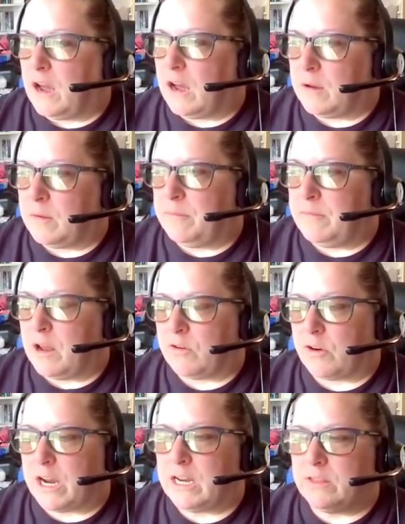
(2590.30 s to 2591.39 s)
Now,
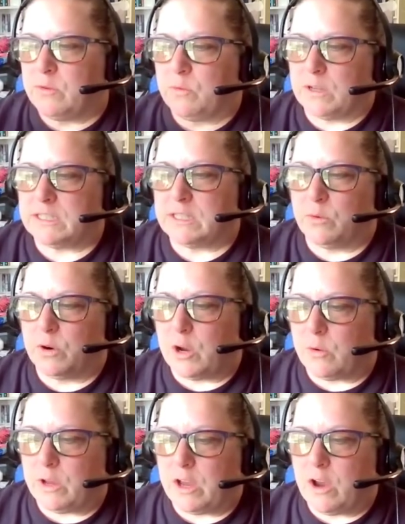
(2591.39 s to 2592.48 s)
granted, the ones that were
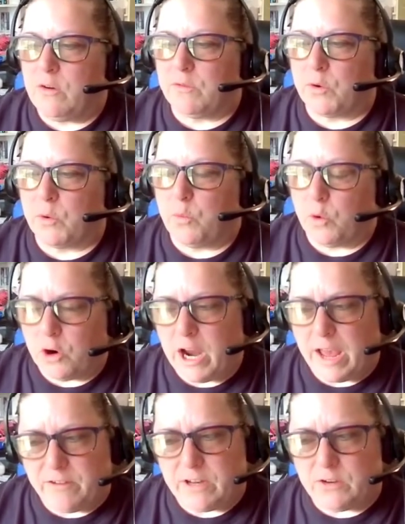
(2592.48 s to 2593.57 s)
going over were
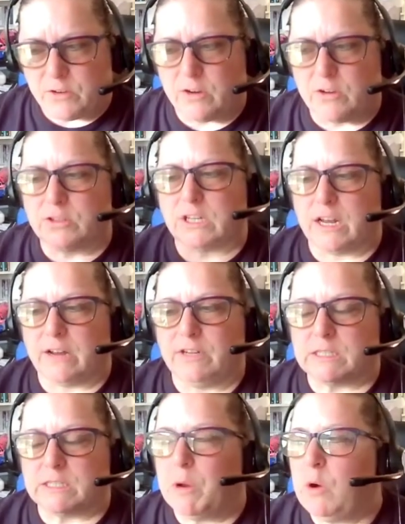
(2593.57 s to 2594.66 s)
heavy drinkers and
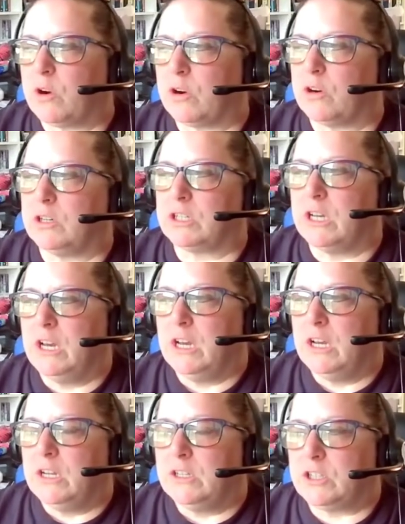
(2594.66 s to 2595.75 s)
heavy smokers.
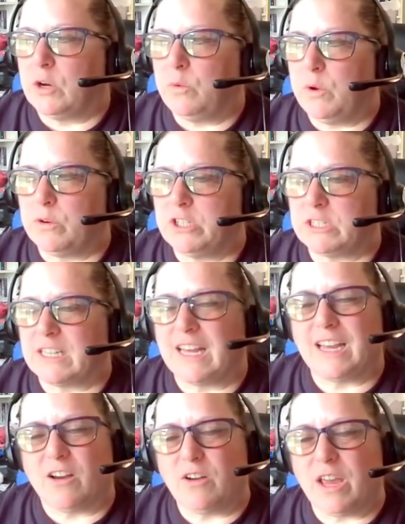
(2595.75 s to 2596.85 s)
So we were just
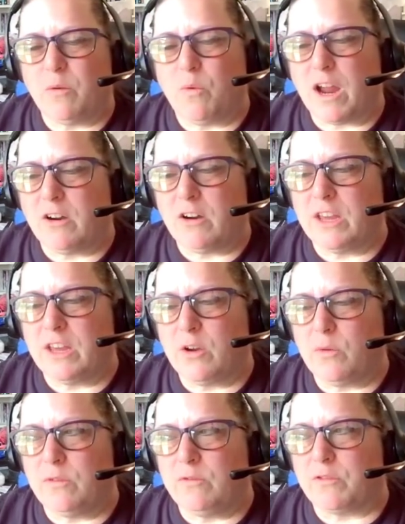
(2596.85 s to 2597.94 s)
like, okay, why are they
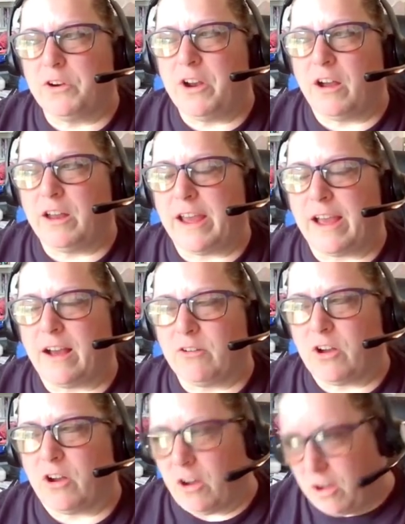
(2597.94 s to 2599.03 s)
going for
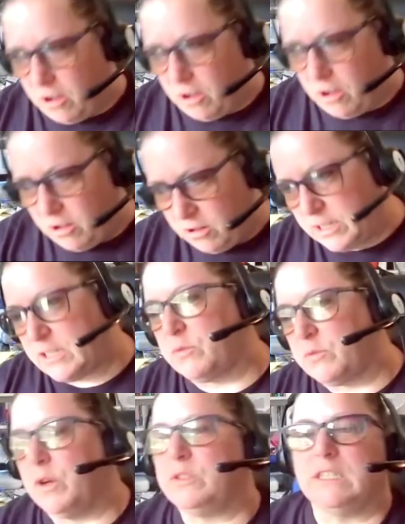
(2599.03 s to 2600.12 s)
non-alcoholic
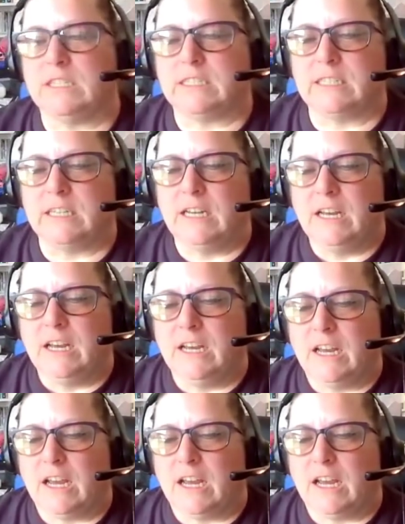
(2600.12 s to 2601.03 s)
cirrhosis